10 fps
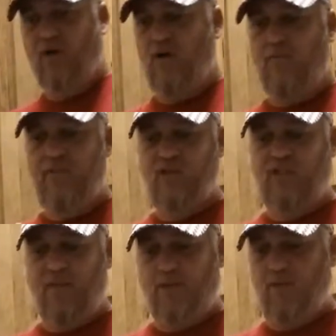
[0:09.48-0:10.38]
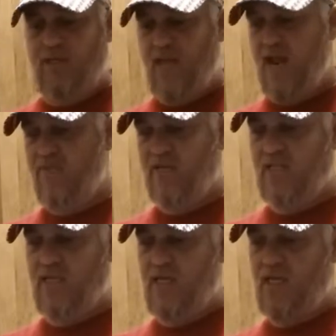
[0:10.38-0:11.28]
from Beer Sampling with Dave.
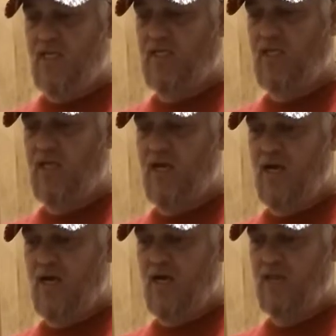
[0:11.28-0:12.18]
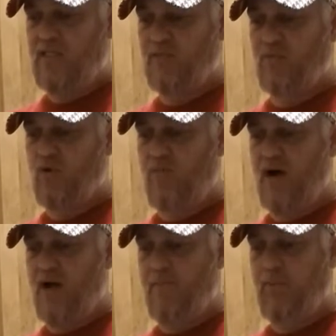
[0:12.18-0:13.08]
This is uh, says brewed
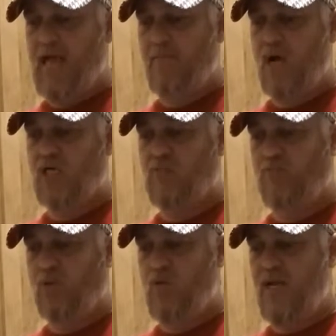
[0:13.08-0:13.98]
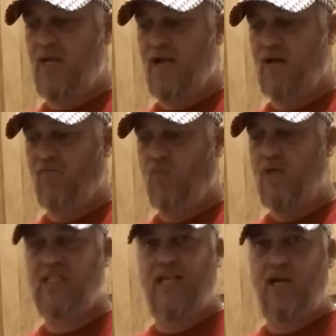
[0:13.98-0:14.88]
by Black Box Brewing out of
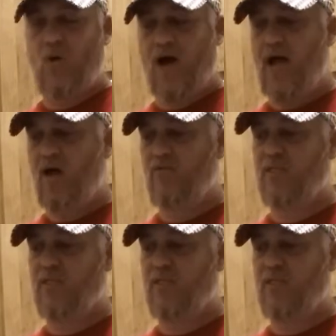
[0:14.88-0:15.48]
Westlake, Ohio.